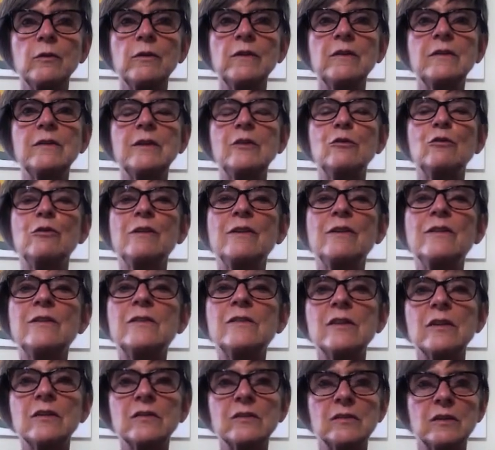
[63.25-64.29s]
we see
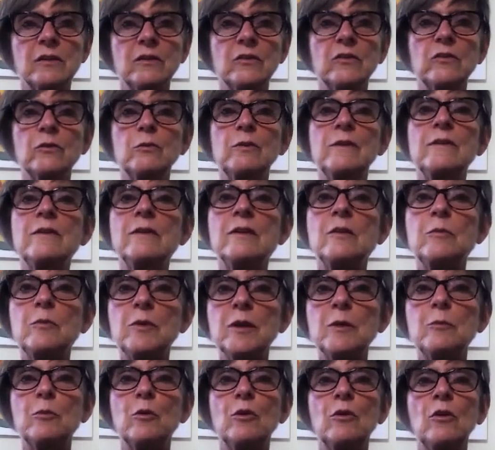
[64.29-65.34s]
resistance. We see
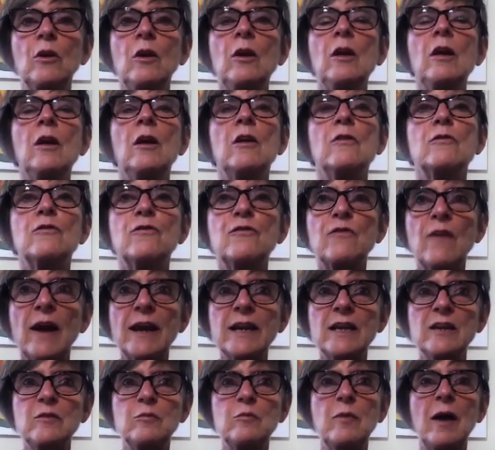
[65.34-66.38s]
people
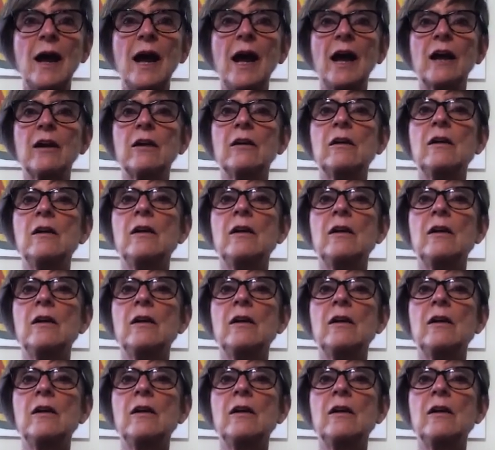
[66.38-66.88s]
fighting back,